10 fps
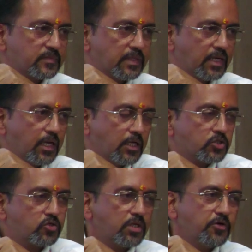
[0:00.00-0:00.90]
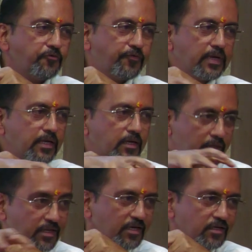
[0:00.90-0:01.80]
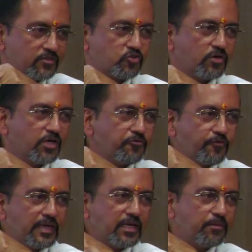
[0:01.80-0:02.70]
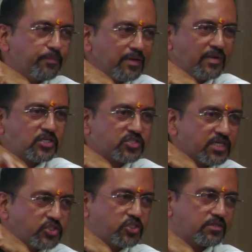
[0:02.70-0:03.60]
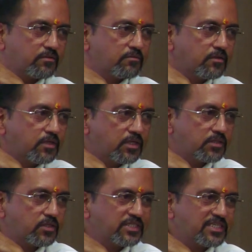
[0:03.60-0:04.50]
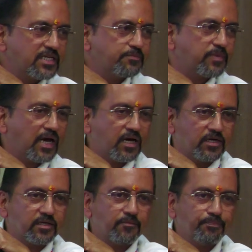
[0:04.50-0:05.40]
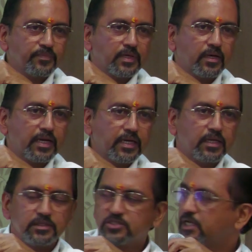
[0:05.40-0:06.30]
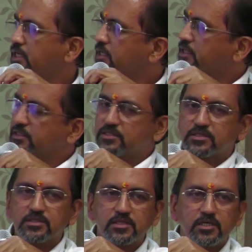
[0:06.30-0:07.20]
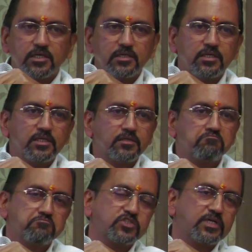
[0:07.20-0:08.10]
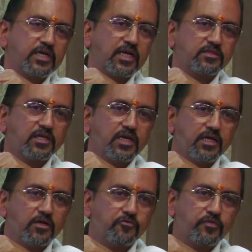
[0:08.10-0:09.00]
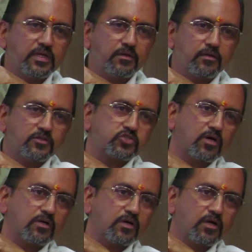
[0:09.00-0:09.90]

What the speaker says: Right? So if we implement such decentralized plant, right, say it is in a city like Delhi, if we install